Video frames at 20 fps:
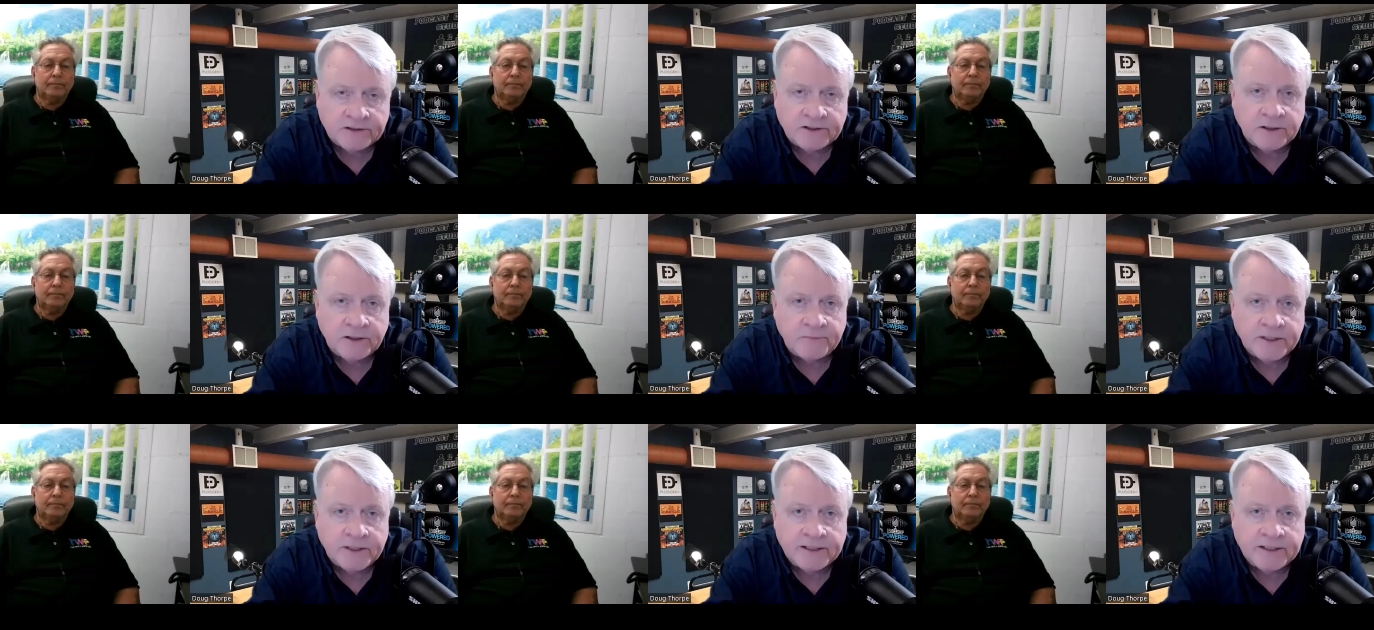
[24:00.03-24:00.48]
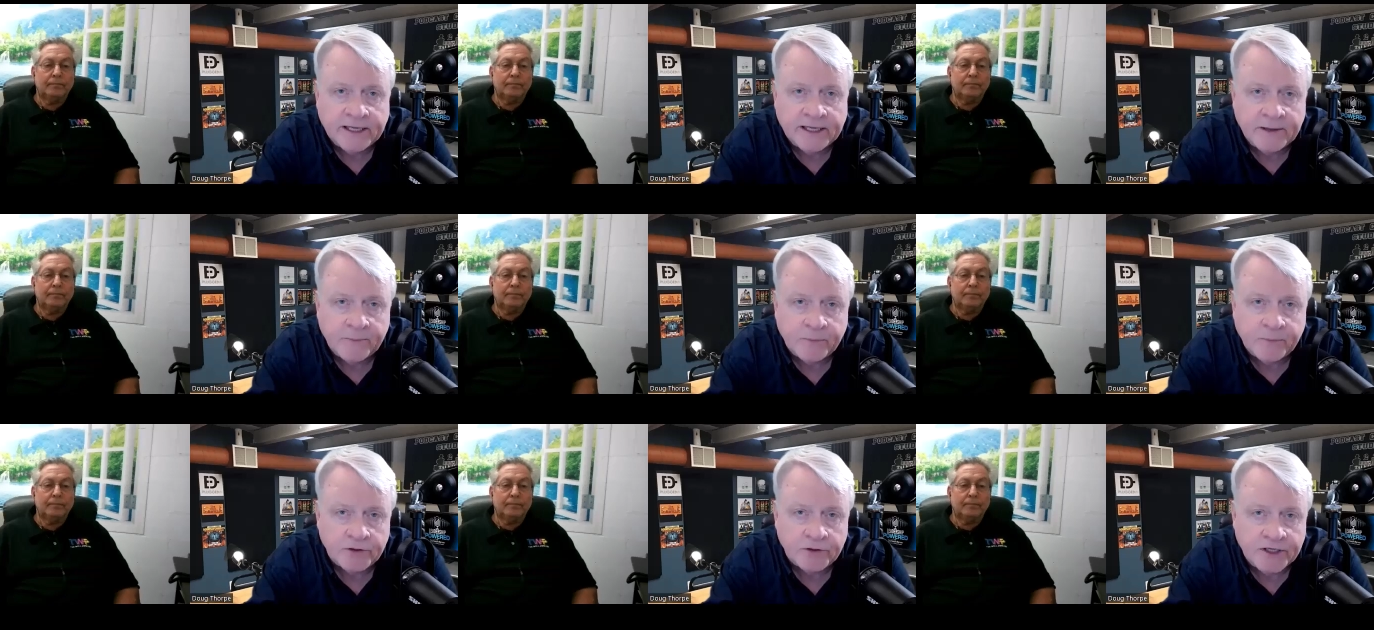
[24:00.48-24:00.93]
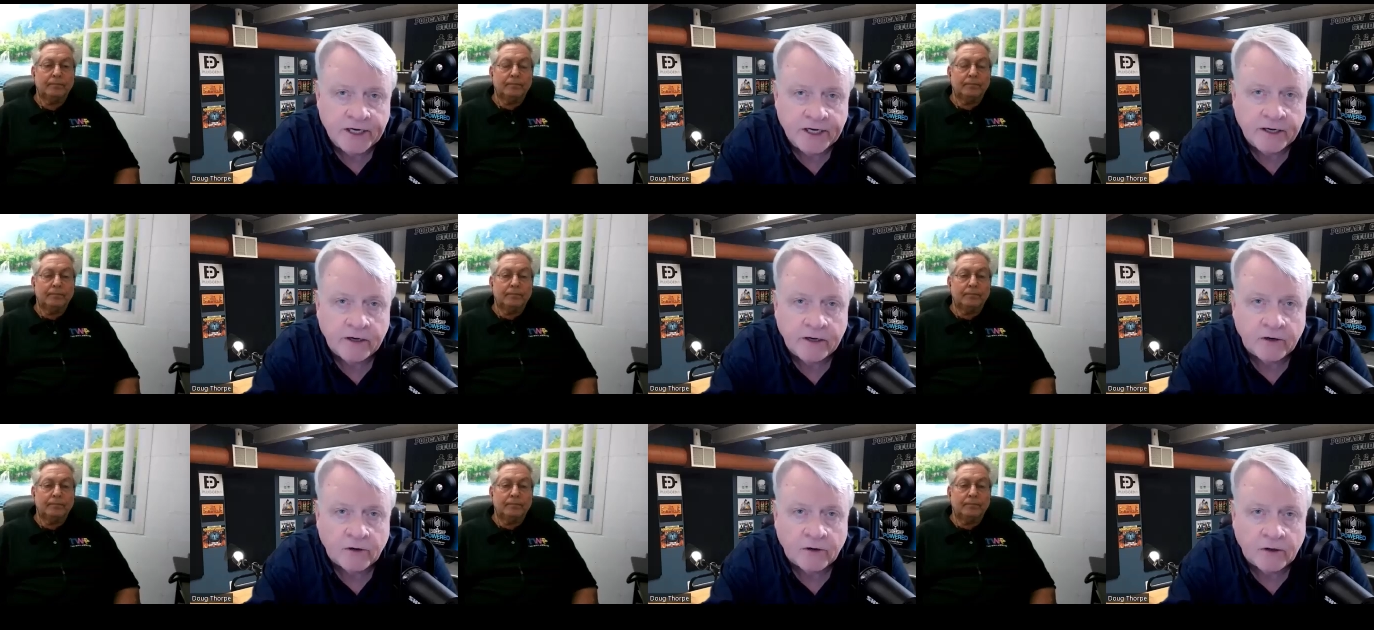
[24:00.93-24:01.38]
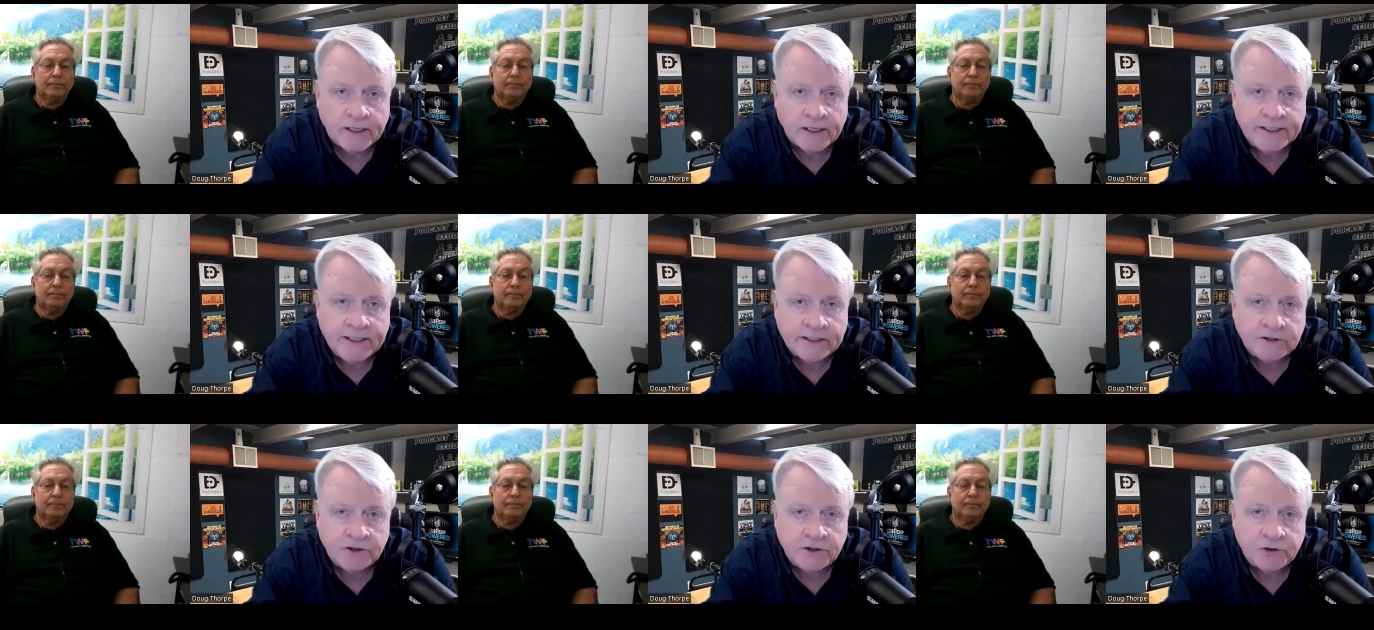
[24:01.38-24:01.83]
Speaker 1: something they
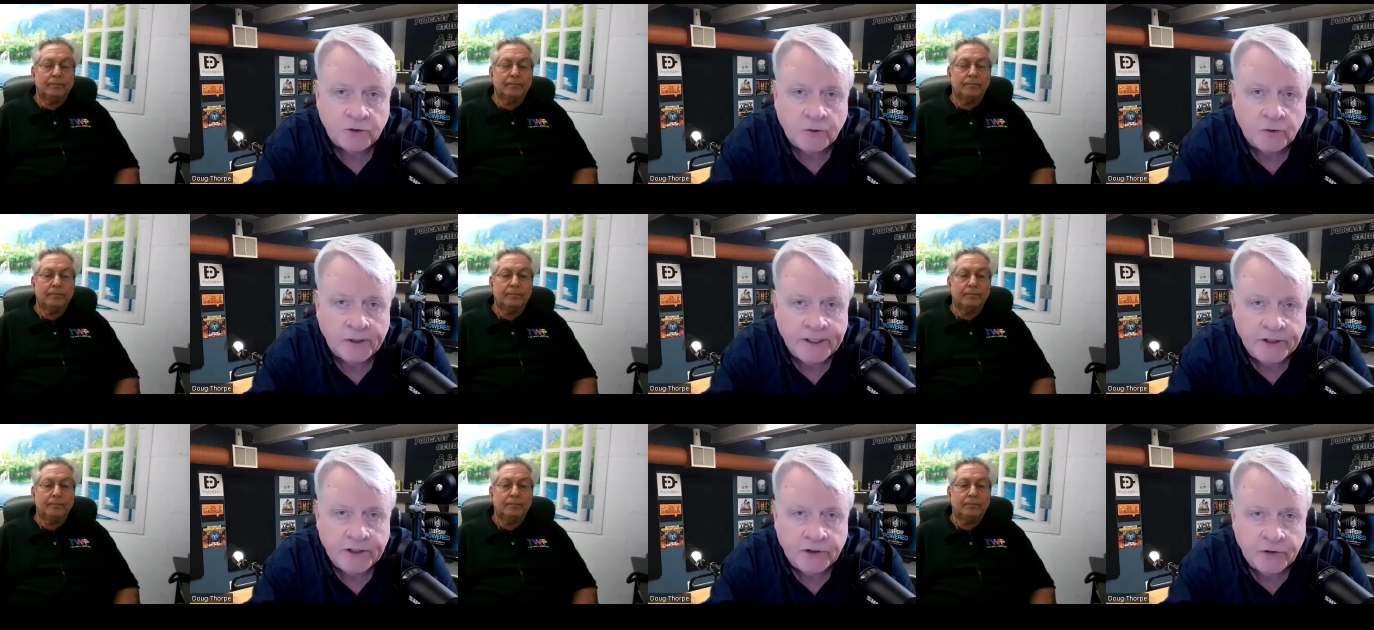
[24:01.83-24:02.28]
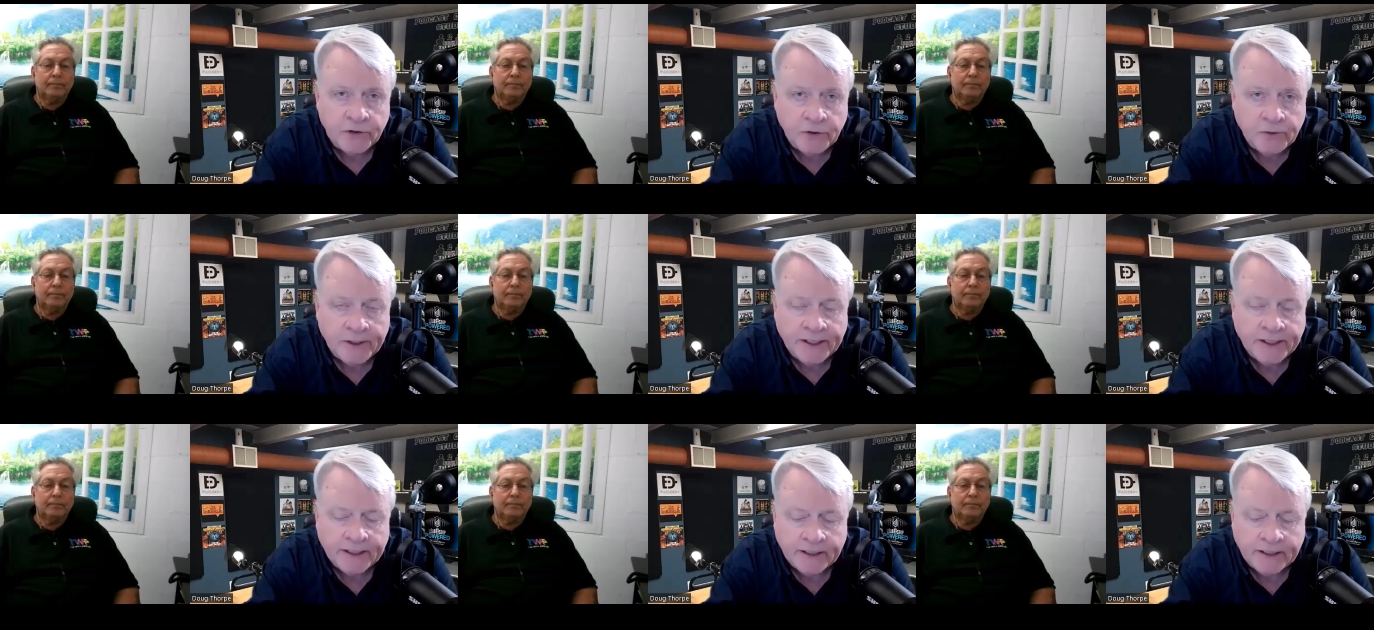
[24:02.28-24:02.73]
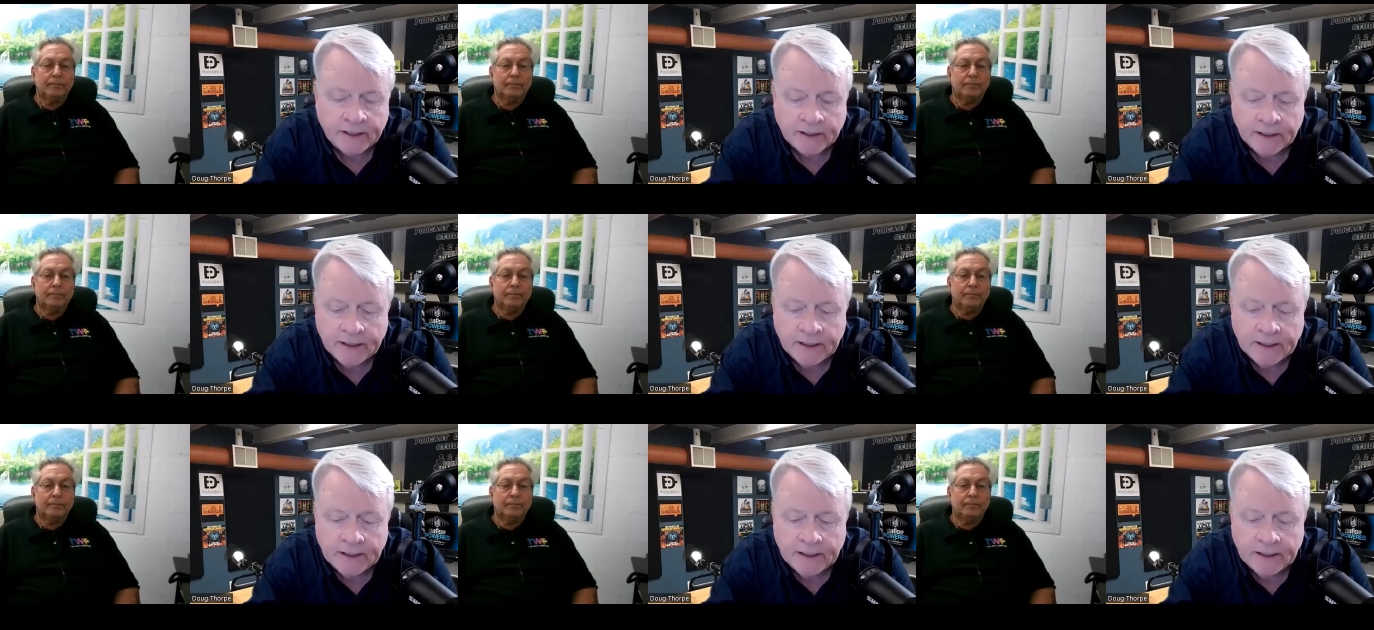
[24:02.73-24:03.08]
particularly enjoy doing.